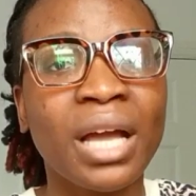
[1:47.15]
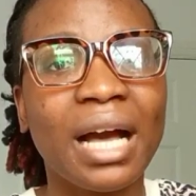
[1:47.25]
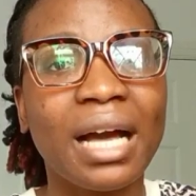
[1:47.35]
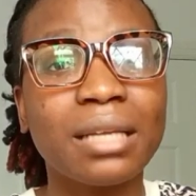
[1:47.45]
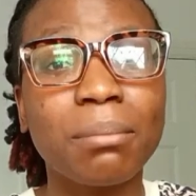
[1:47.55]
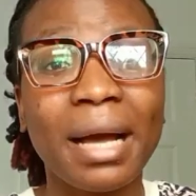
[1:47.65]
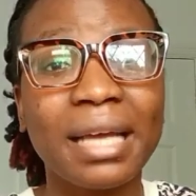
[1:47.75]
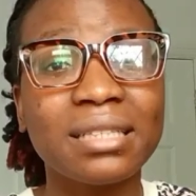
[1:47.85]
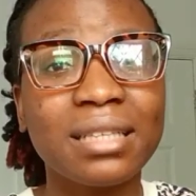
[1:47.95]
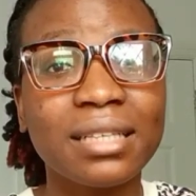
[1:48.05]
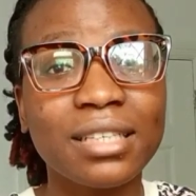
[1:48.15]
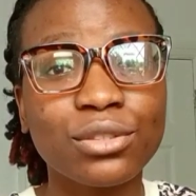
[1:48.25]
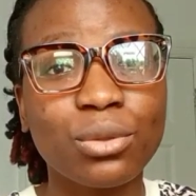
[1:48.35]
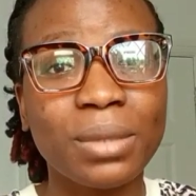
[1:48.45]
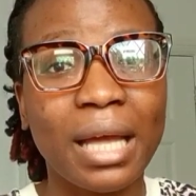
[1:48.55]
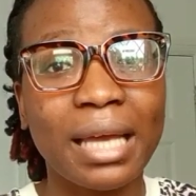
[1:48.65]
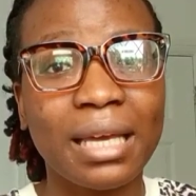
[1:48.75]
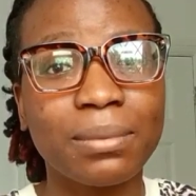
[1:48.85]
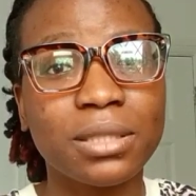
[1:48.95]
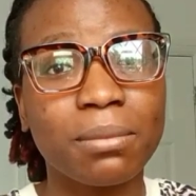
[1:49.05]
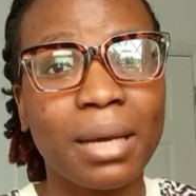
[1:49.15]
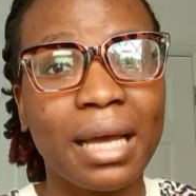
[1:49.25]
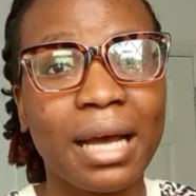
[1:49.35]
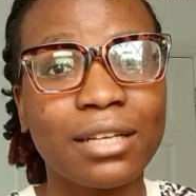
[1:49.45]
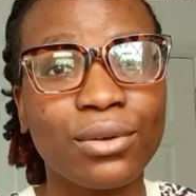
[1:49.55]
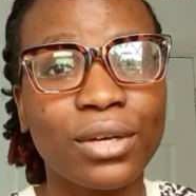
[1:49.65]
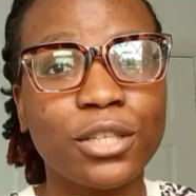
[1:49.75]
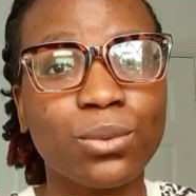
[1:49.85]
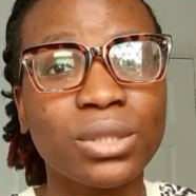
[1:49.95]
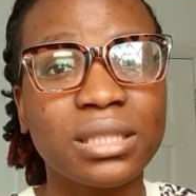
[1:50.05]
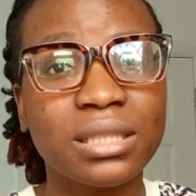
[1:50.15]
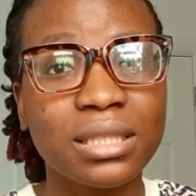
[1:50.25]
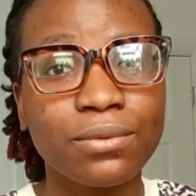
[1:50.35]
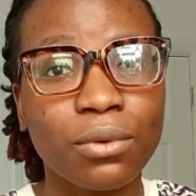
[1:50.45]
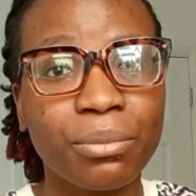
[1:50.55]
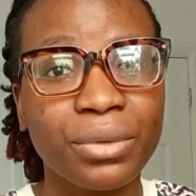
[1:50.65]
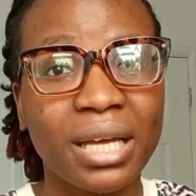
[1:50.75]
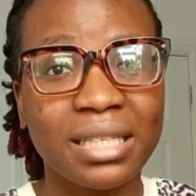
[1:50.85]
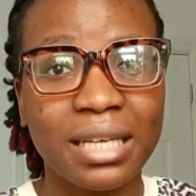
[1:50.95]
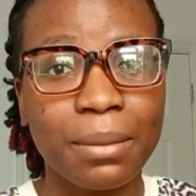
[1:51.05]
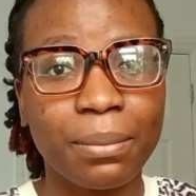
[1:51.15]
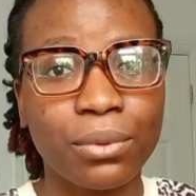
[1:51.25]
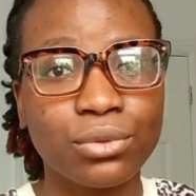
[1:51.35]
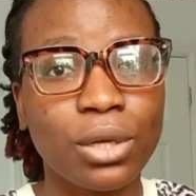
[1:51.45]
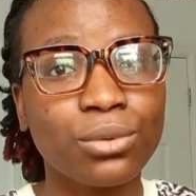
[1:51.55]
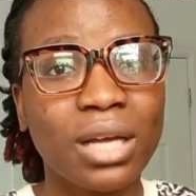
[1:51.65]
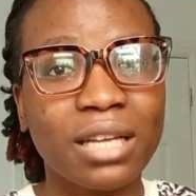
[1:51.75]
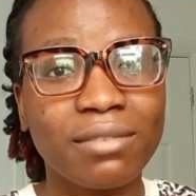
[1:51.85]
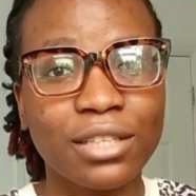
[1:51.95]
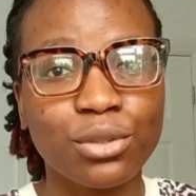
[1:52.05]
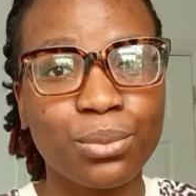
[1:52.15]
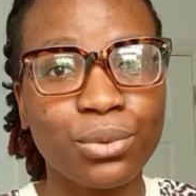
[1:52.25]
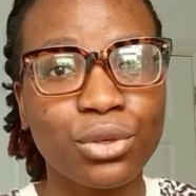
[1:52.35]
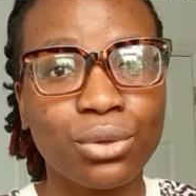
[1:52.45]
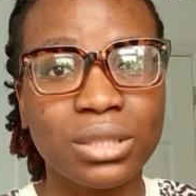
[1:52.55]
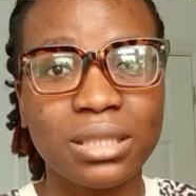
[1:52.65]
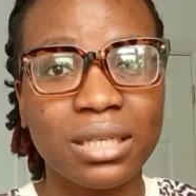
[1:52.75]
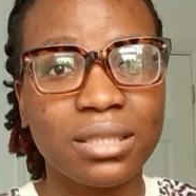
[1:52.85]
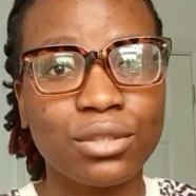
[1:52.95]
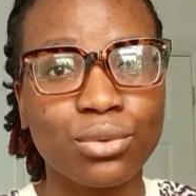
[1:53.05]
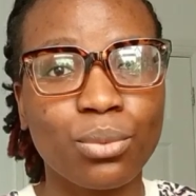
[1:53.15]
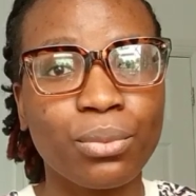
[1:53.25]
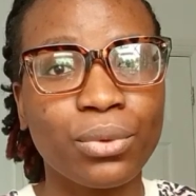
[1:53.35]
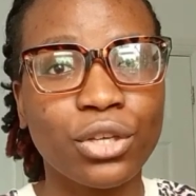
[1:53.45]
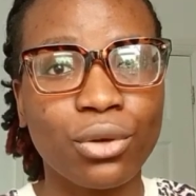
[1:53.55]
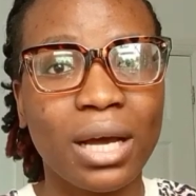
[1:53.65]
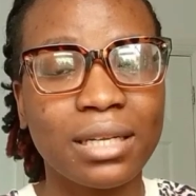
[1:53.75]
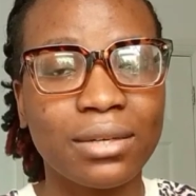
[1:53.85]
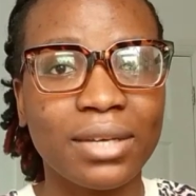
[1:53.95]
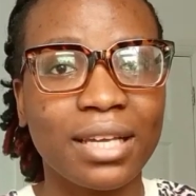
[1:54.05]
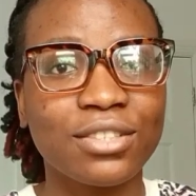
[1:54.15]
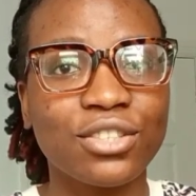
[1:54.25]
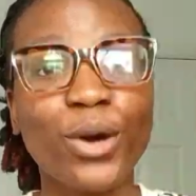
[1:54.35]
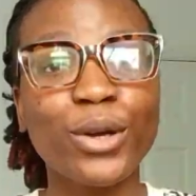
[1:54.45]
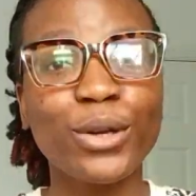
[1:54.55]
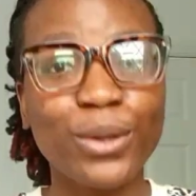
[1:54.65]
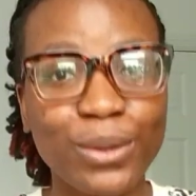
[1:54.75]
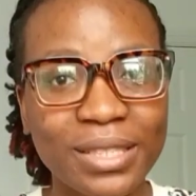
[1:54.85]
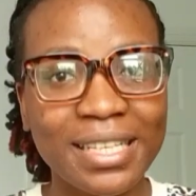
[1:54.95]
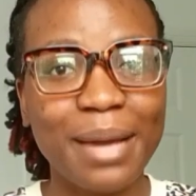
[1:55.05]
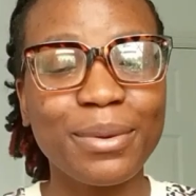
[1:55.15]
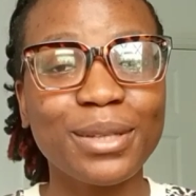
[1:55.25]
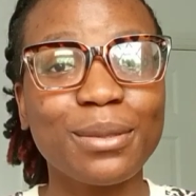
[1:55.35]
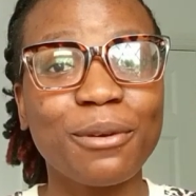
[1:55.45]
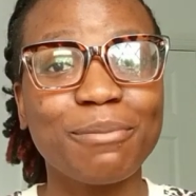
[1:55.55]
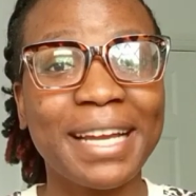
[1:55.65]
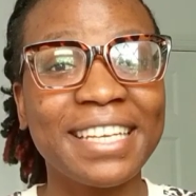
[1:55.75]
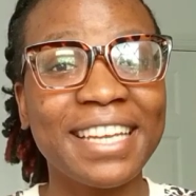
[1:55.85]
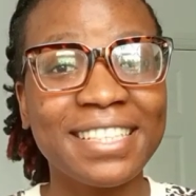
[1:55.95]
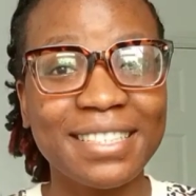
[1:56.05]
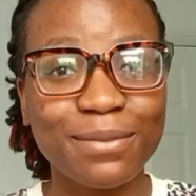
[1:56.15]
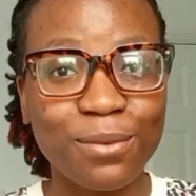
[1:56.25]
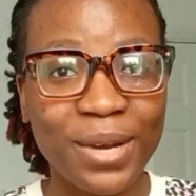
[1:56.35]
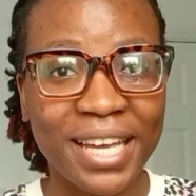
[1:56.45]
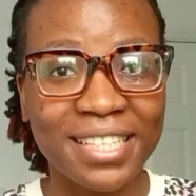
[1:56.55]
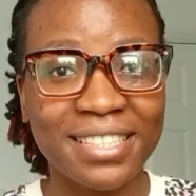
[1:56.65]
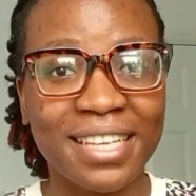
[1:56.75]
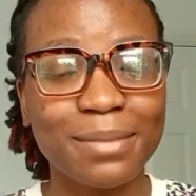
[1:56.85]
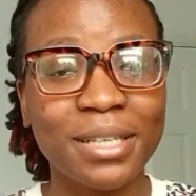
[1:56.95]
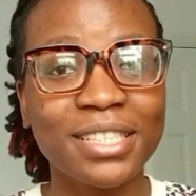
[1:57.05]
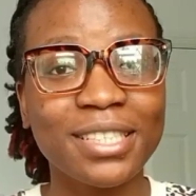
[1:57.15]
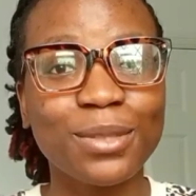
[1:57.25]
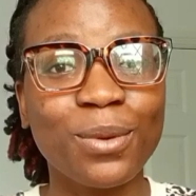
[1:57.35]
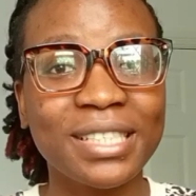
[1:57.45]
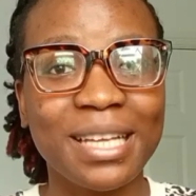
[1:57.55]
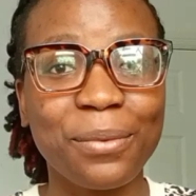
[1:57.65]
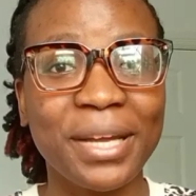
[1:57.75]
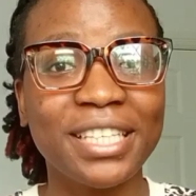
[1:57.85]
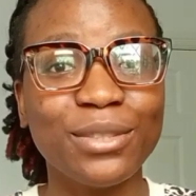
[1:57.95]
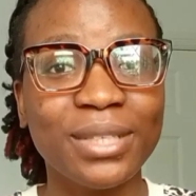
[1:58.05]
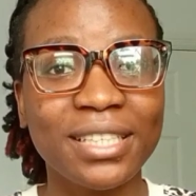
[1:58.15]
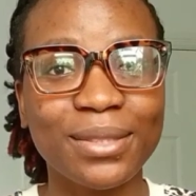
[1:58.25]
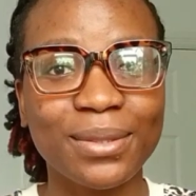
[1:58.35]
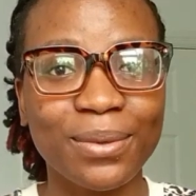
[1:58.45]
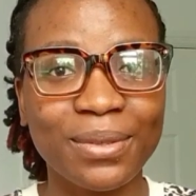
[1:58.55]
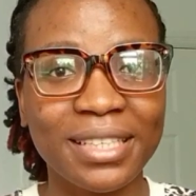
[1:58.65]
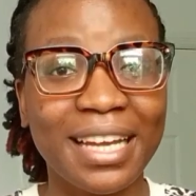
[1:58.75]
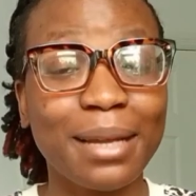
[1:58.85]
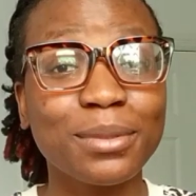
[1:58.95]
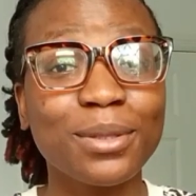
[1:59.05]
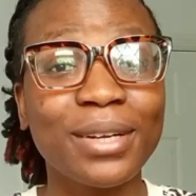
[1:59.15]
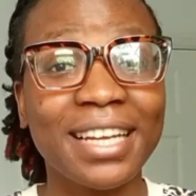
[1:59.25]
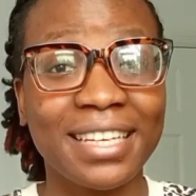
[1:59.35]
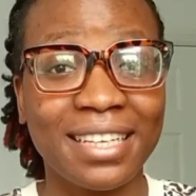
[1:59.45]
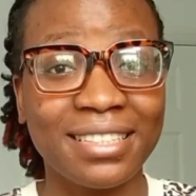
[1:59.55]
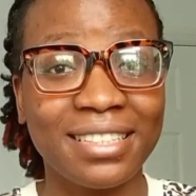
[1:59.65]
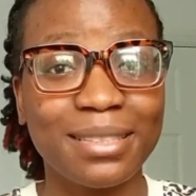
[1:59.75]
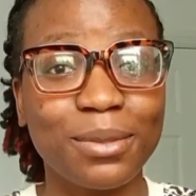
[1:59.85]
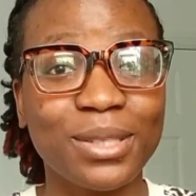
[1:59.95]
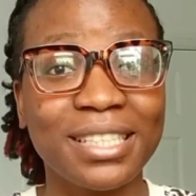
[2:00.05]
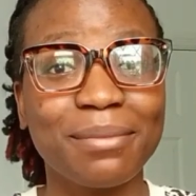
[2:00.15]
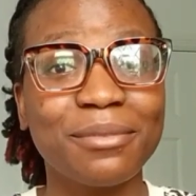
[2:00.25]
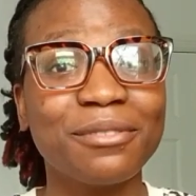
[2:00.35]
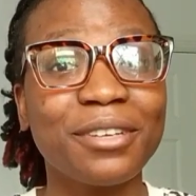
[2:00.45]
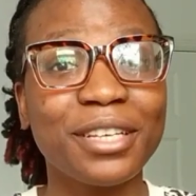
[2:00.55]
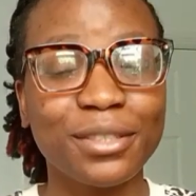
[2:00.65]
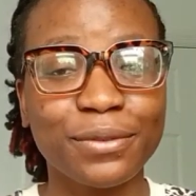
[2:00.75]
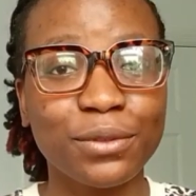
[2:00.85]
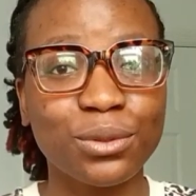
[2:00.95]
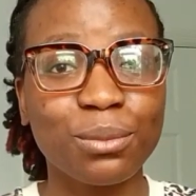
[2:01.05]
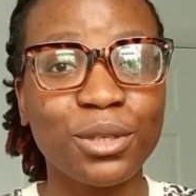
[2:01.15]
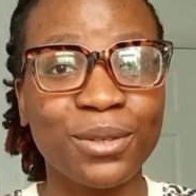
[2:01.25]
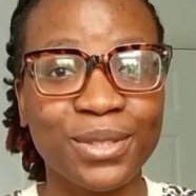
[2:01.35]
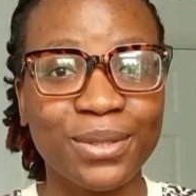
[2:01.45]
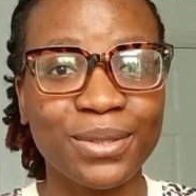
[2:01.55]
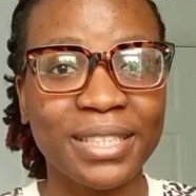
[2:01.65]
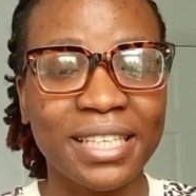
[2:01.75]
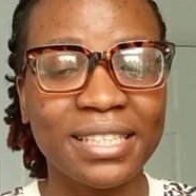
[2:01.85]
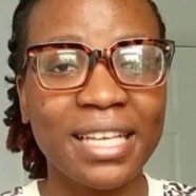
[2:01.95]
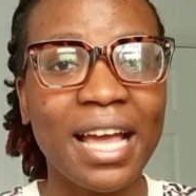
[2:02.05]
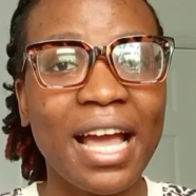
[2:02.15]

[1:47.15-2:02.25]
And my detergent soap that I kept in my hand luggage was seized for me at the airport, so I would not advise to put your detergent soap in your hand luggage. For clothes, I brought some of my native wears, especially the ones that were newly sewn, and I'm so glad I did because they have been very useful to me on Sundays.